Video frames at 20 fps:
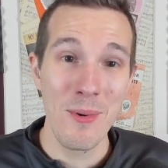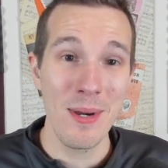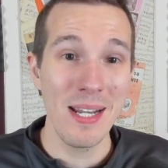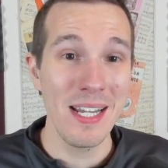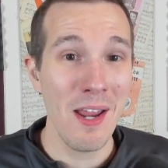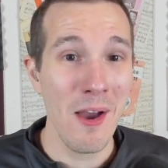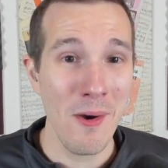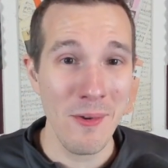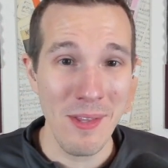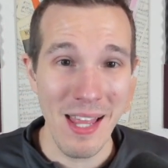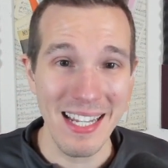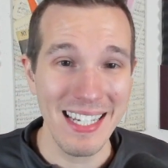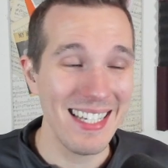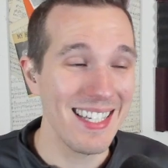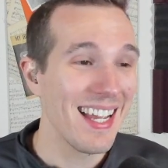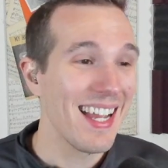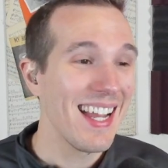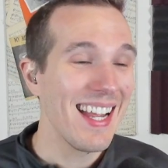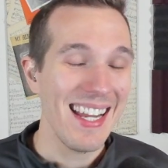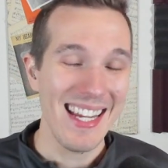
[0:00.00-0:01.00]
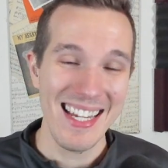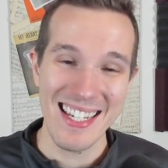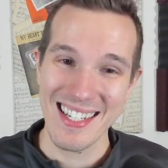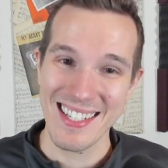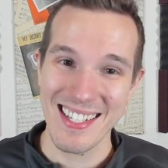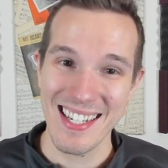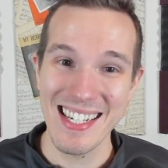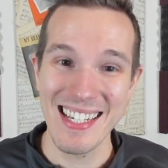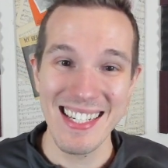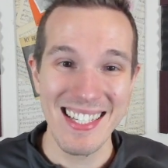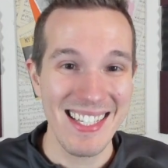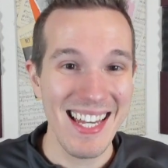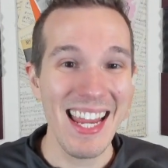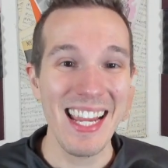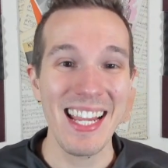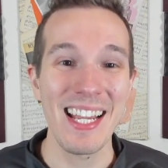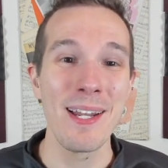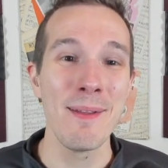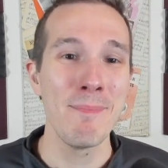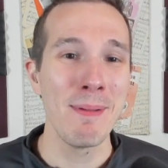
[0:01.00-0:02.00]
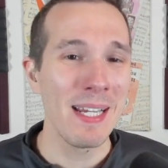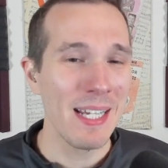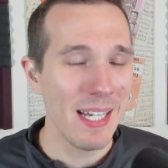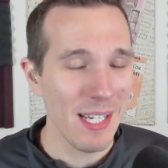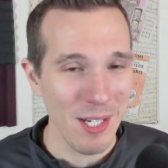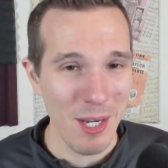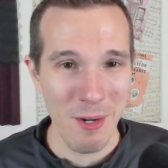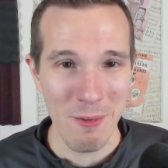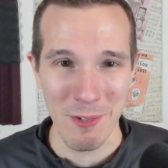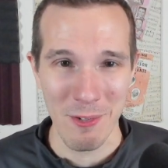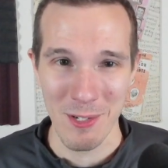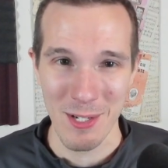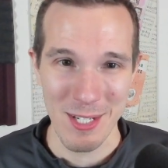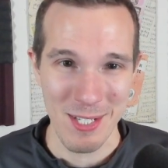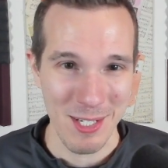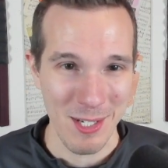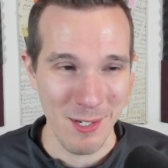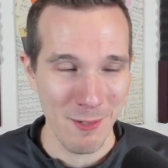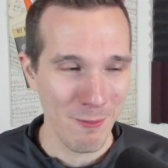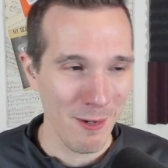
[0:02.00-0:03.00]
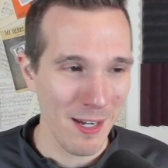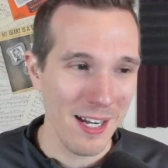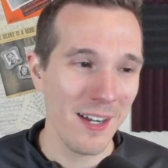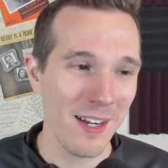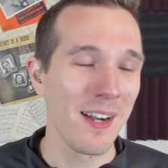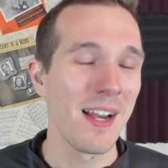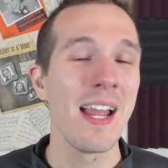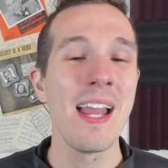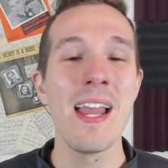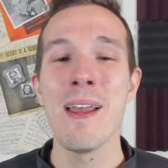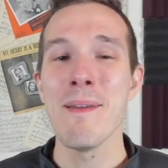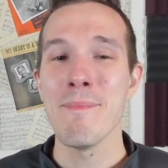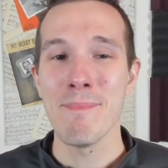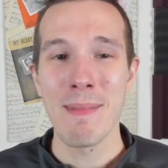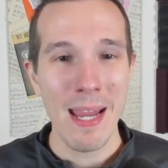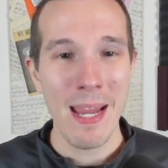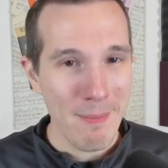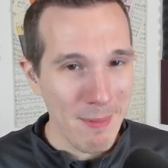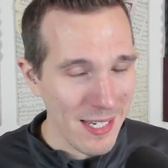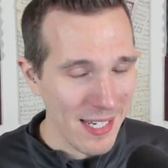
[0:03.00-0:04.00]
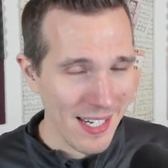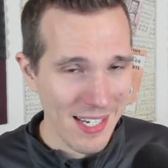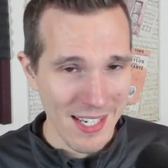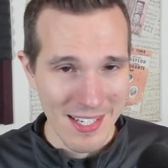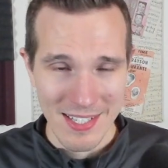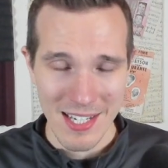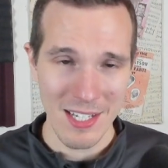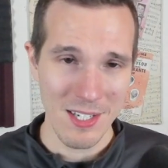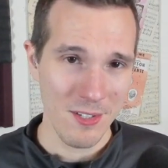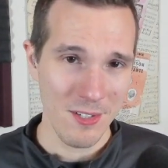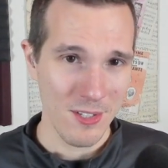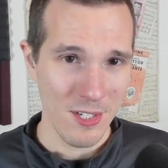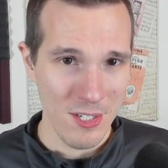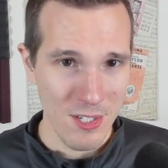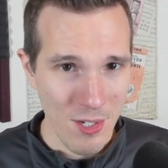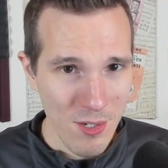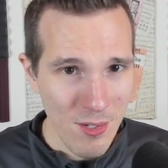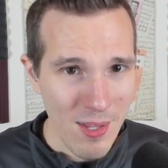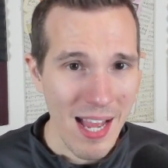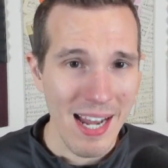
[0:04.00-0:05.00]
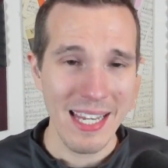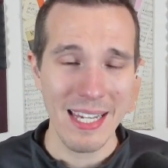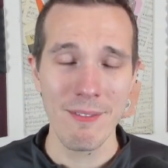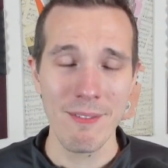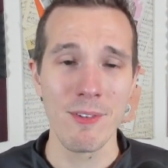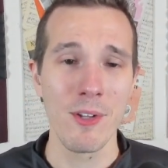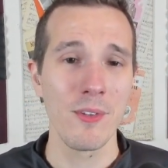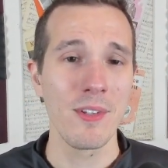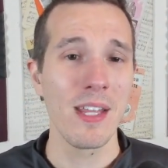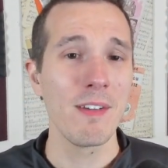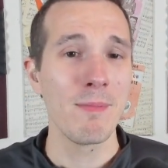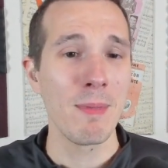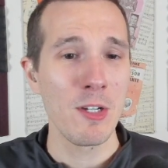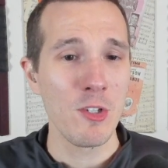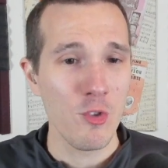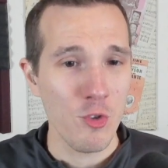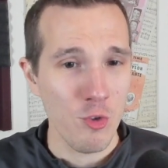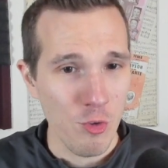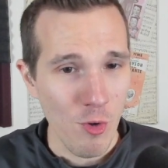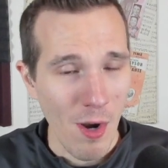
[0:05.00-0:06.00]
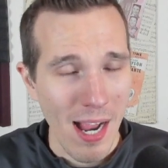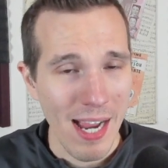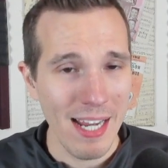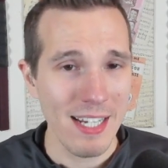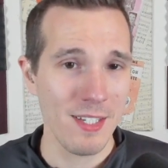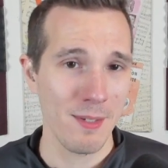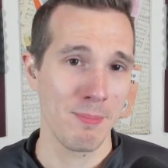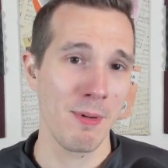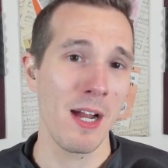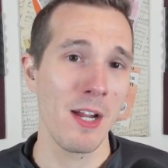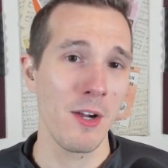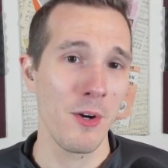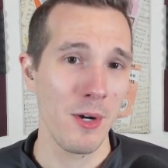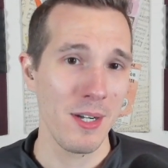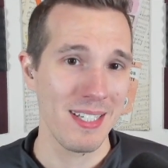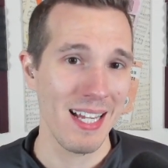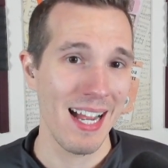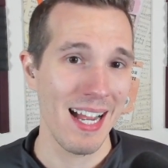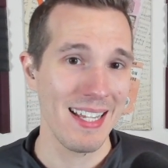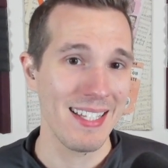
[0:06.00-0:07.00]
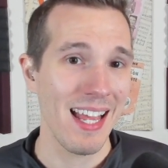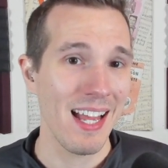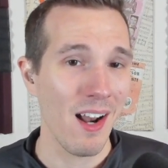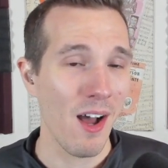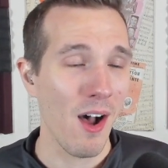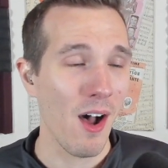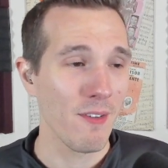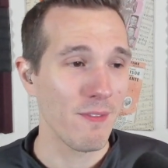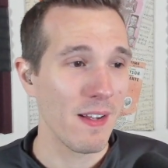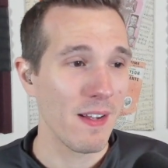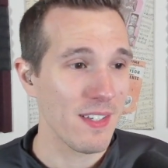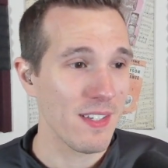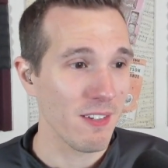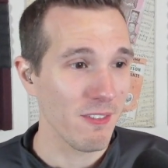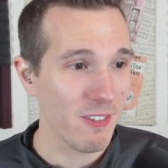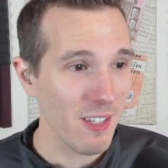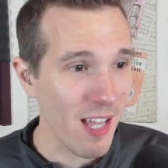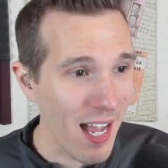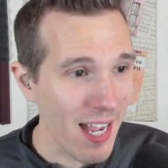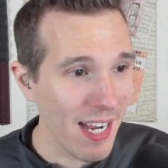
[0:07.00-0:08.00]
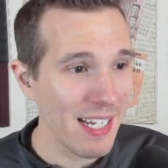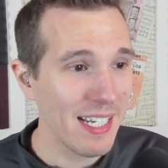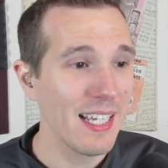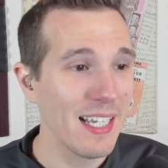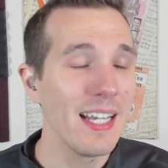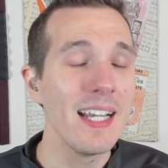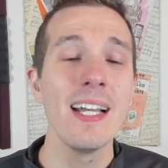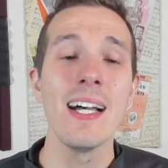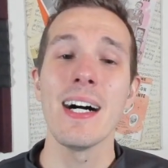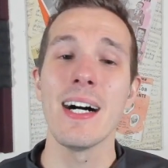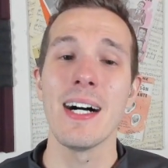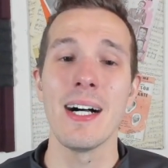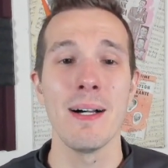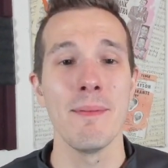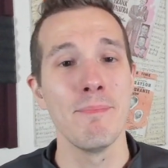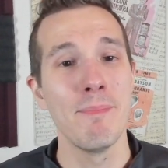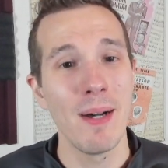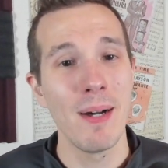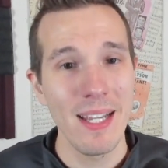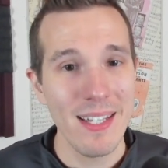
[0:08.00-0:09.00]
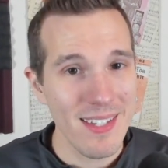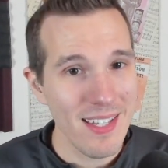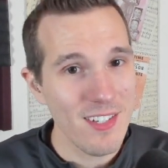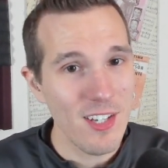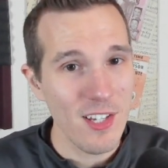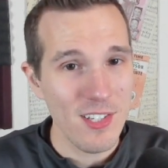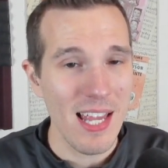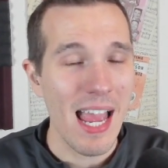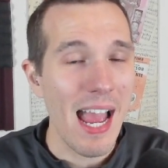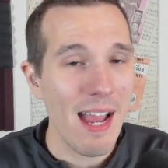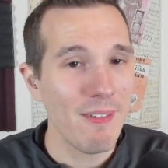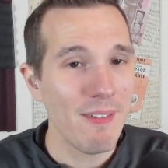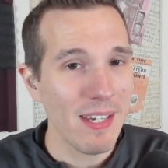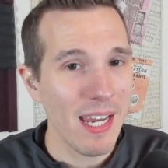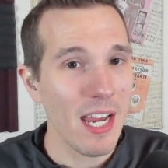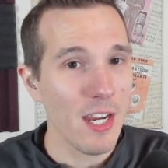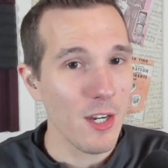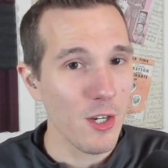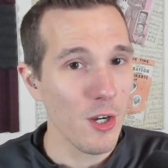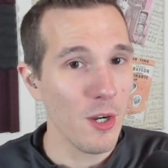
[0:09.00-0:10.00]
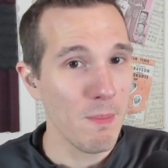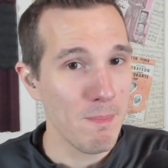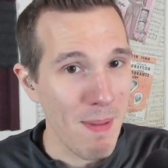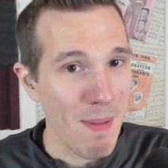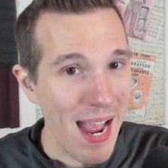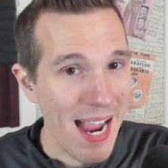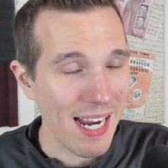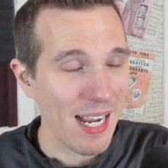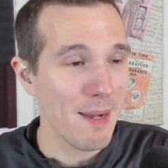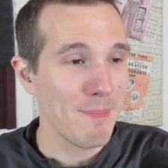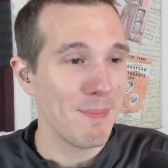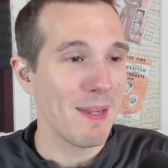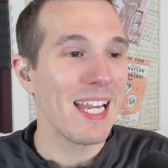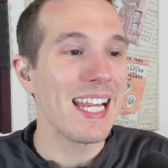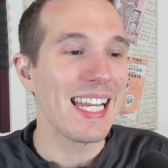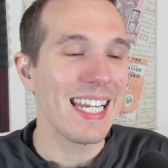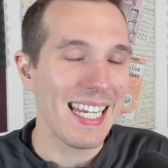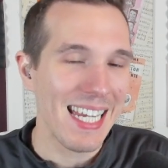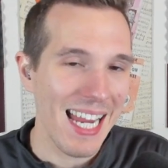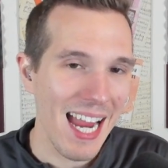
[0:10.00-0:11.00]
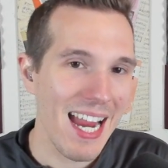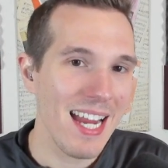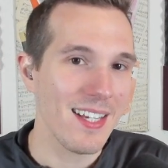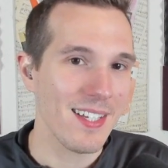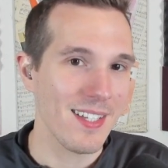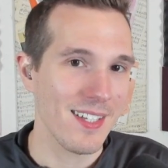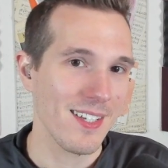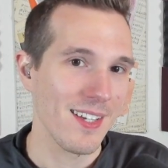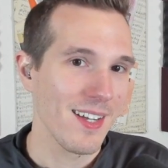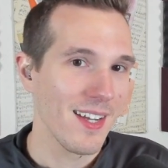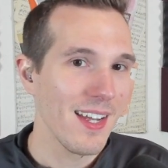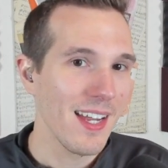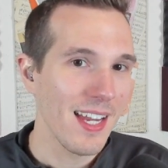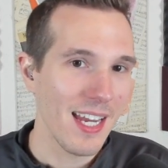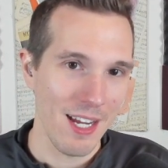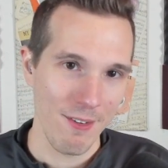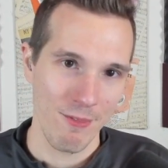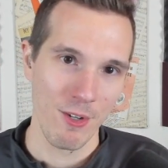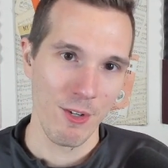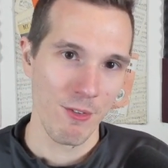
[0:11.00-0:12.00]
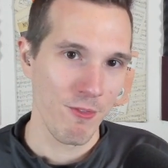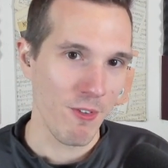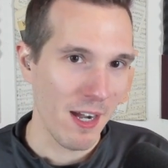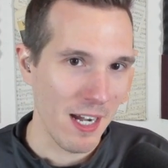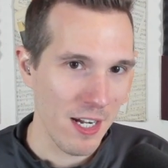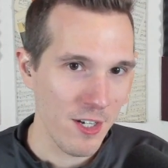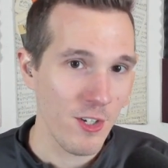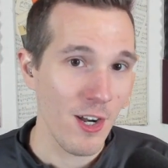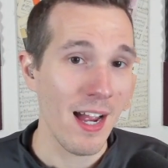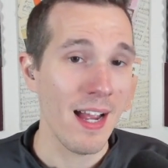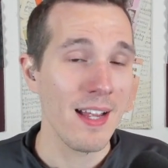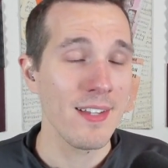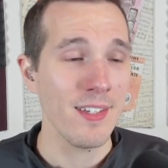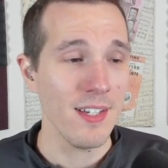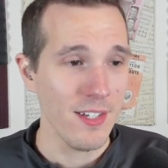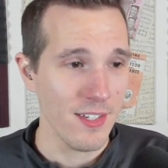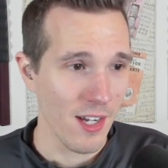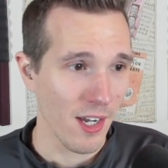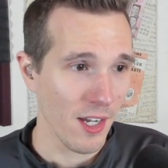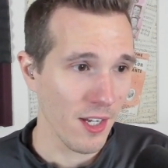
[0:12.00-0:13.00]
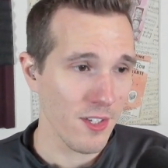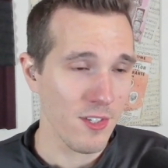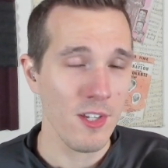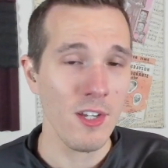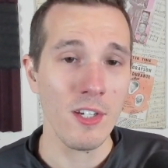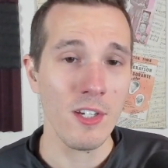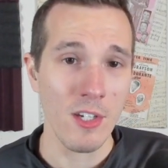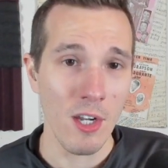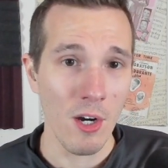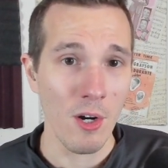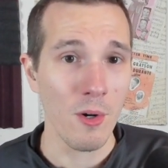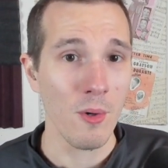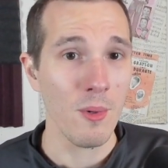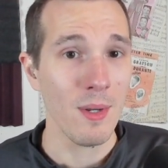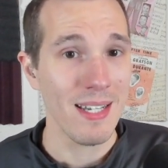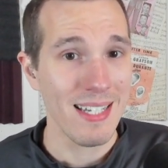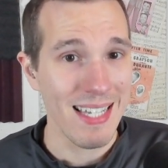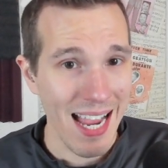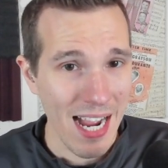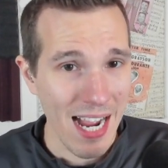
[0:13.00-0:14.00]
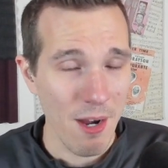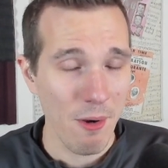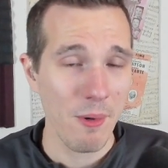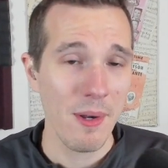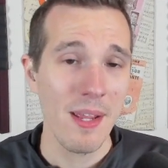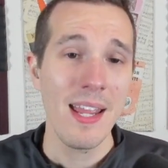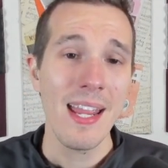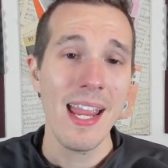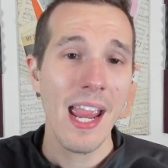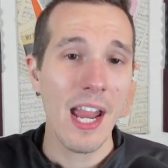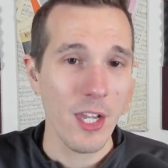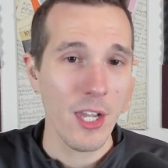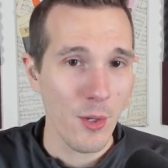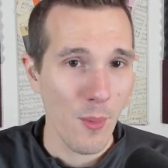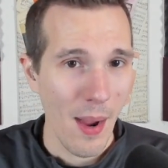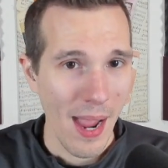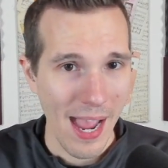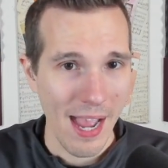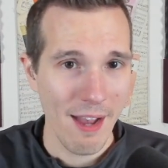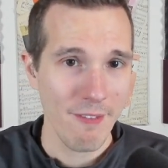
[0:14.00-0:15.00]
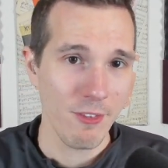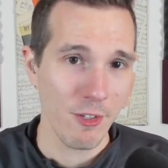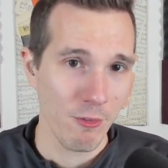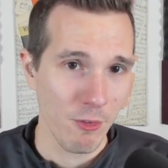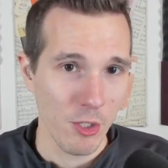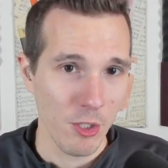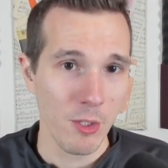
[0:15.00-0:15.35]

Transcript: We know that he's taken a beating over his career. Maybe he continues to do that, even though they've been trying to prioritize that offensive line. But just having a good backup in case if your franchise does go down and you have the